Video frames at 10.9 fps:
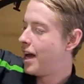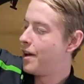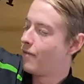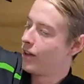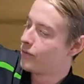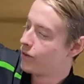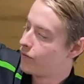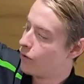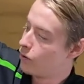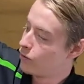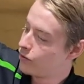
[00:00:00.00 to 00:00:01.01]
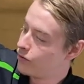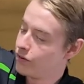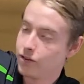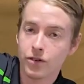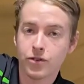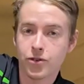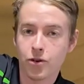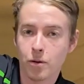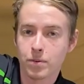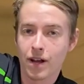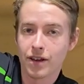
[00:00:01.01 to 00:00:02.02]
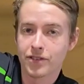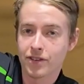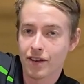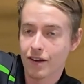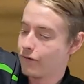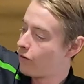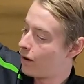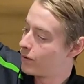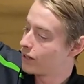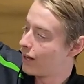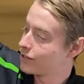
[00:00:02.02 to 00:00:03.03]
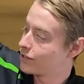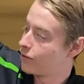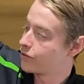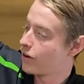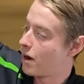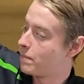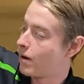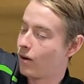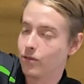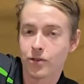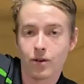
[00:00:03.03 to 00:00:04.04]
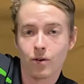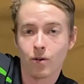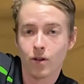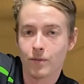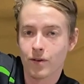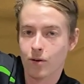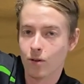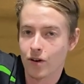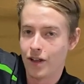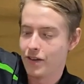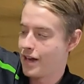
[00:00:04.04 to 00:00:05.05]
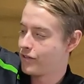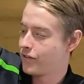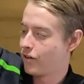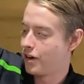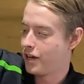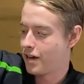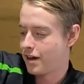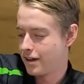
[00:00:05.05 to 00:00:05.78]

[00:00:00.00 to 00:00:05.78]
and runs with full Duraplus fiberglass Oztrail poles all up all around the outside here.